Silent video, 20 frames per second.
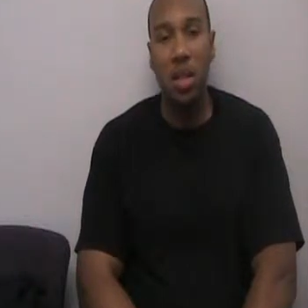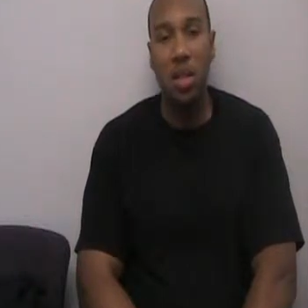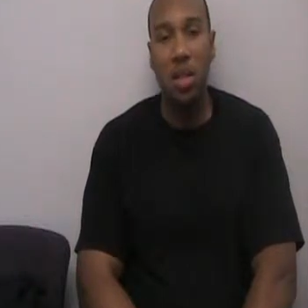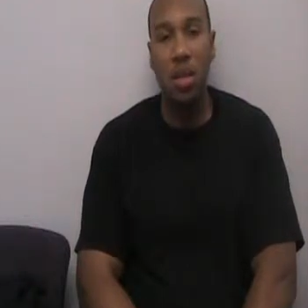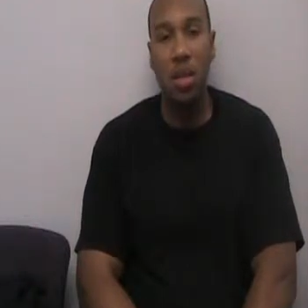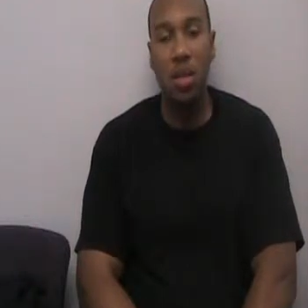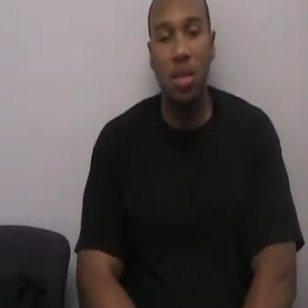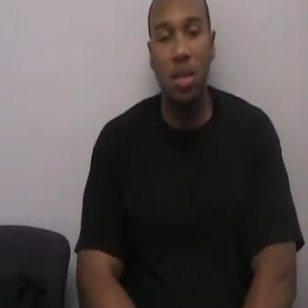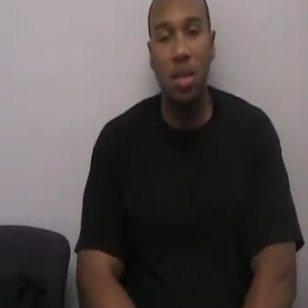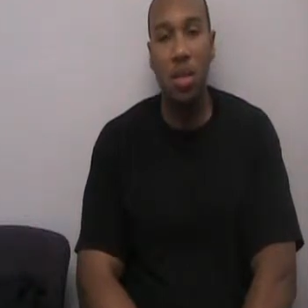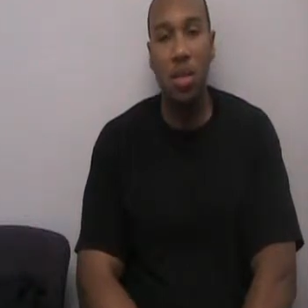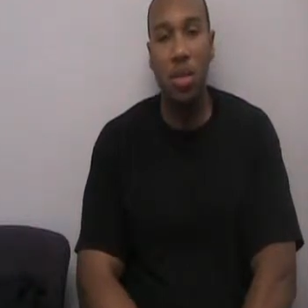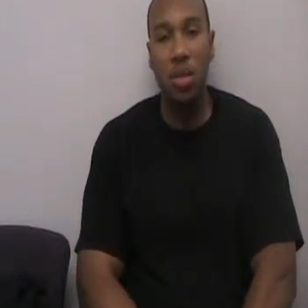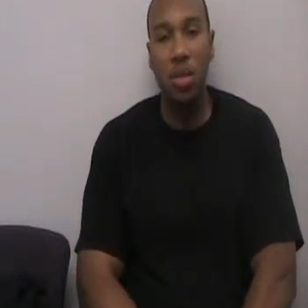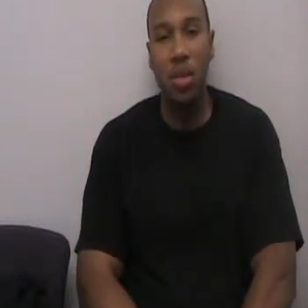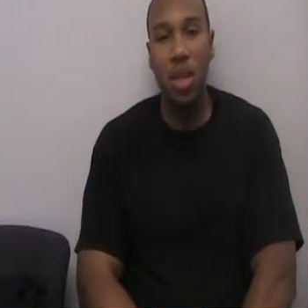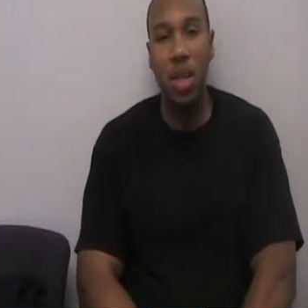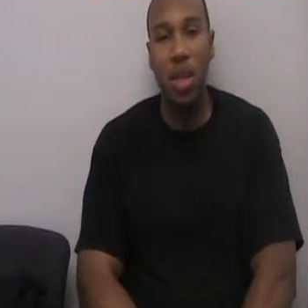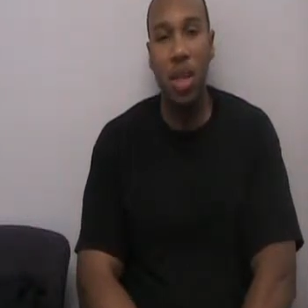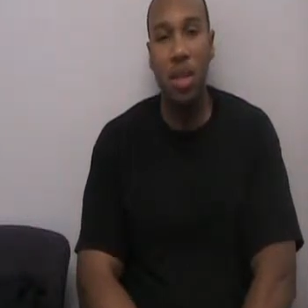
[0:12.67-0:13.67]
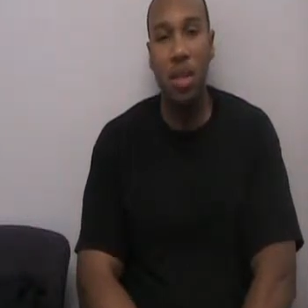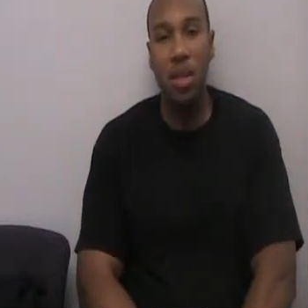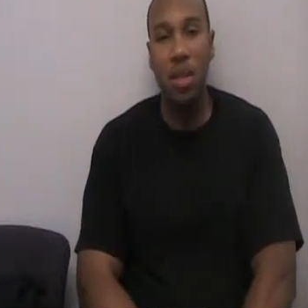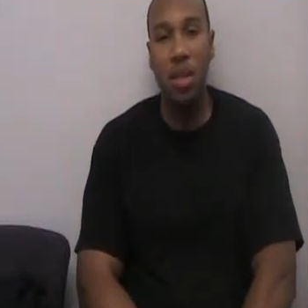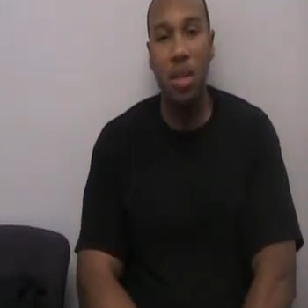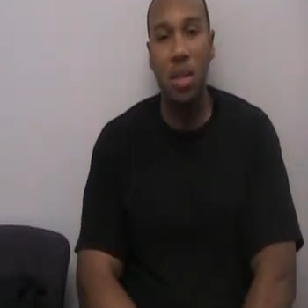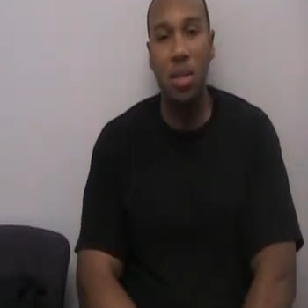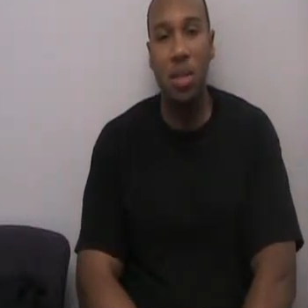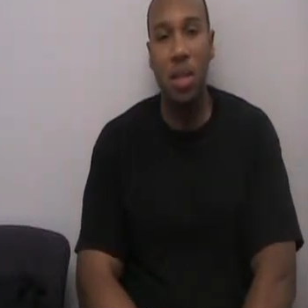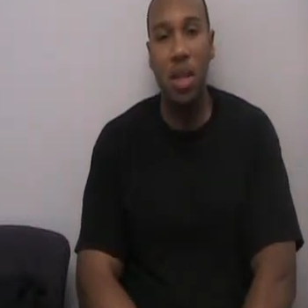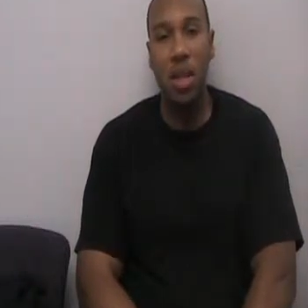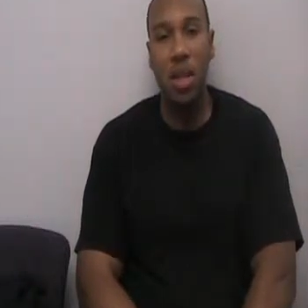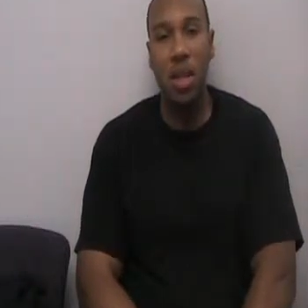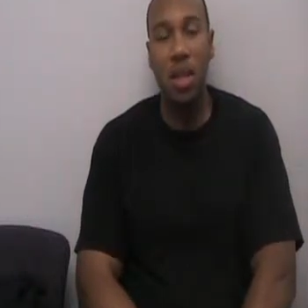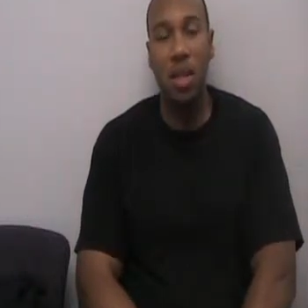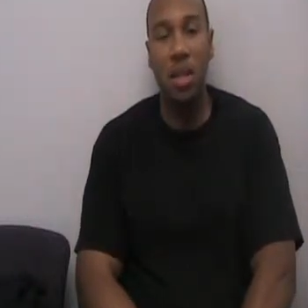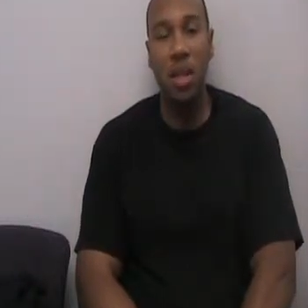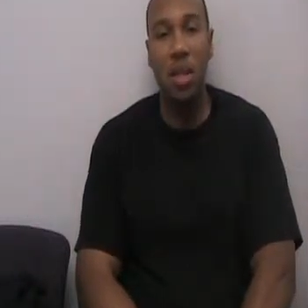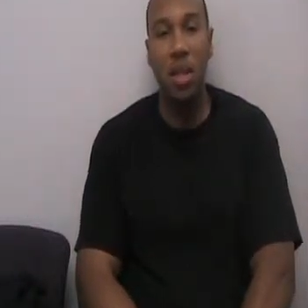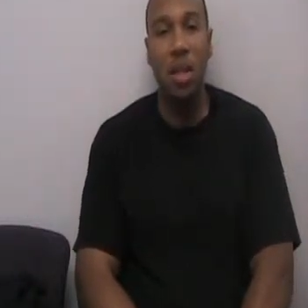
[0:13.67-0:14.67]
surgery, actually
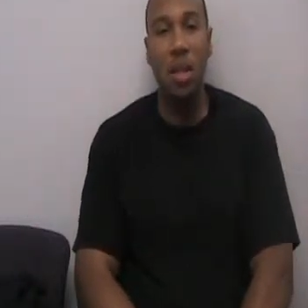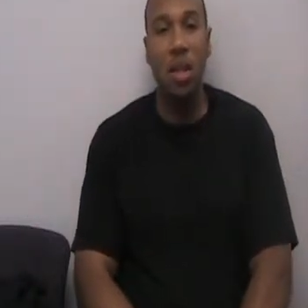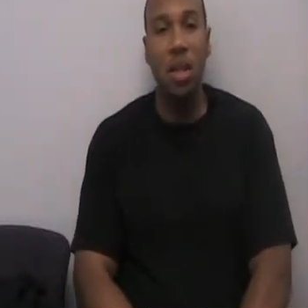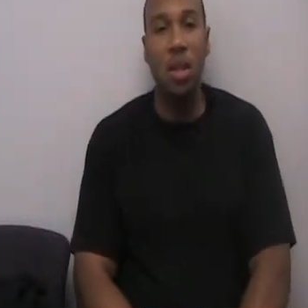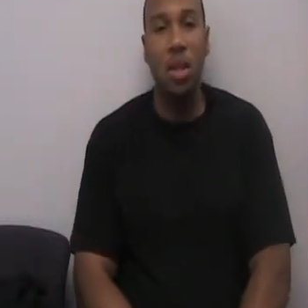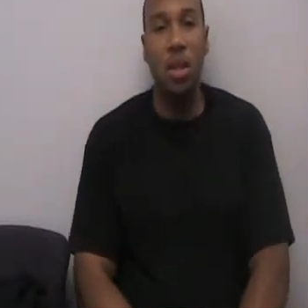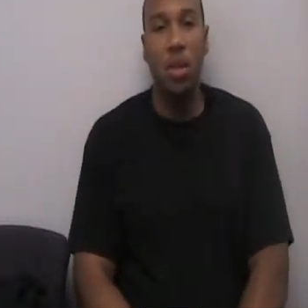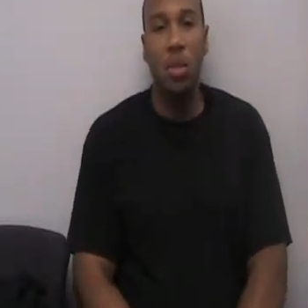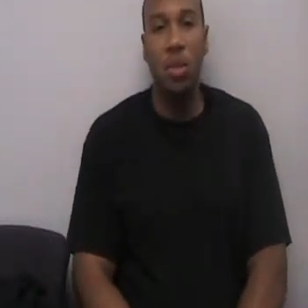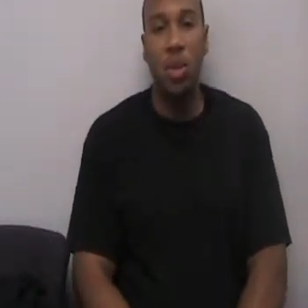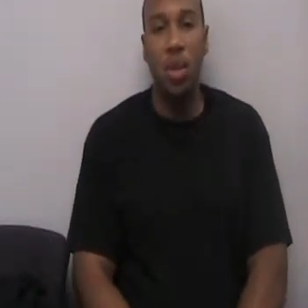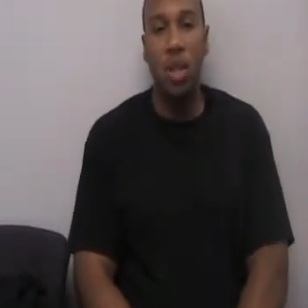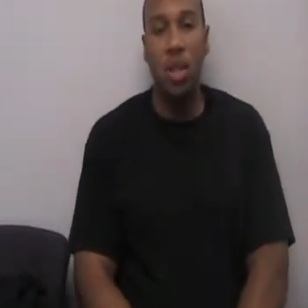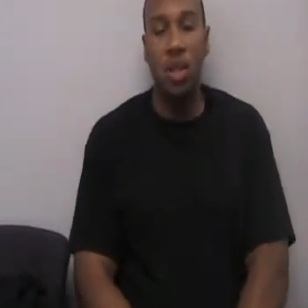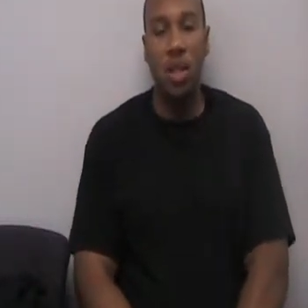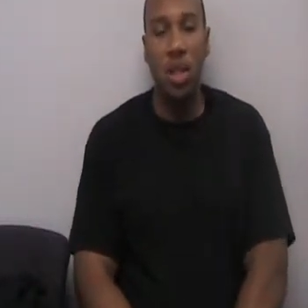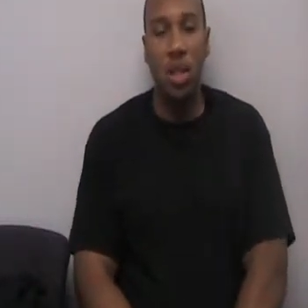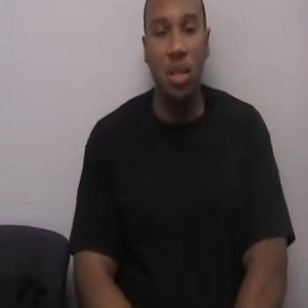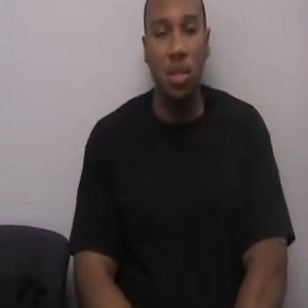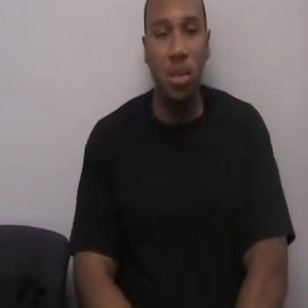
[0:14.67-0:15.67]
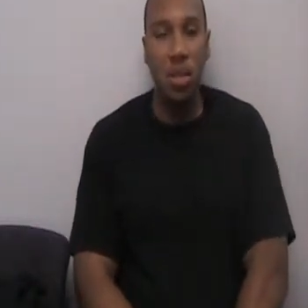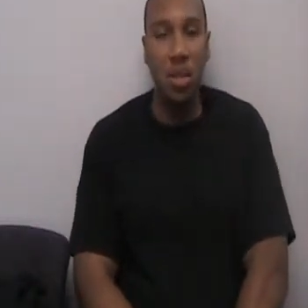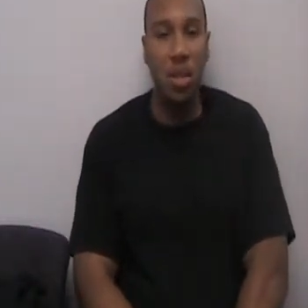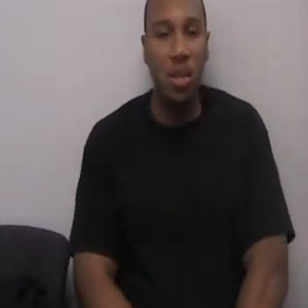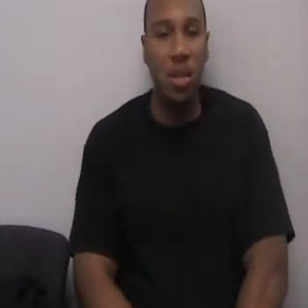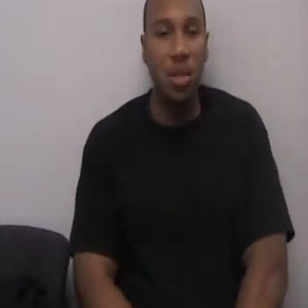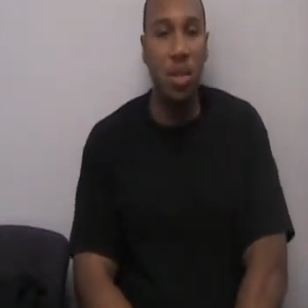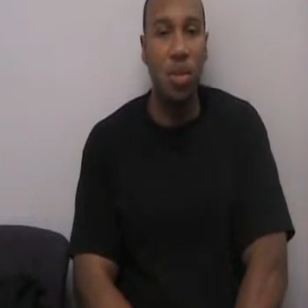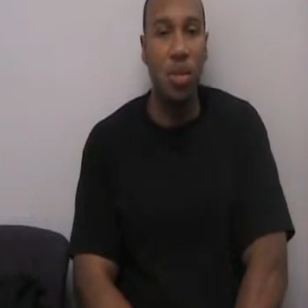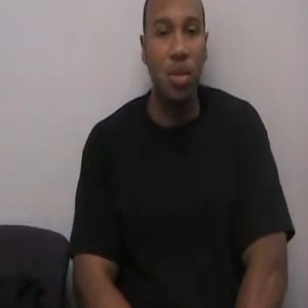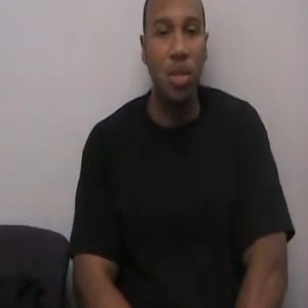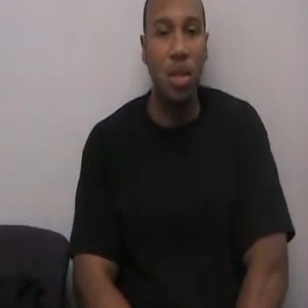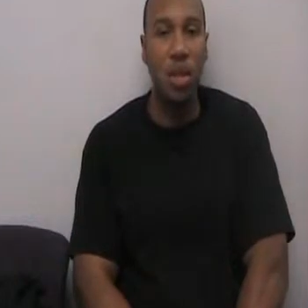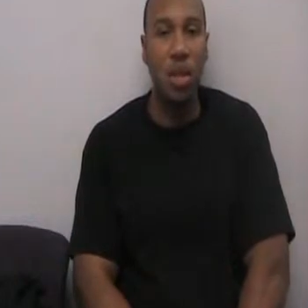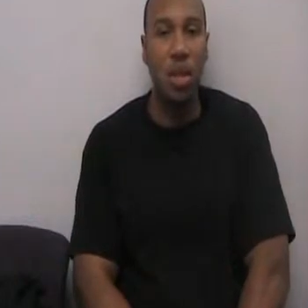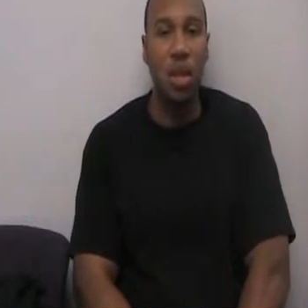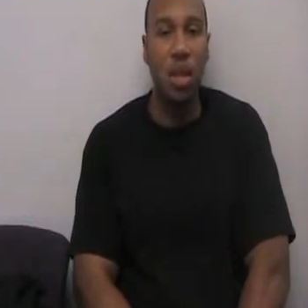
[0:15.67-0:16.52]
spine readjustment surgery.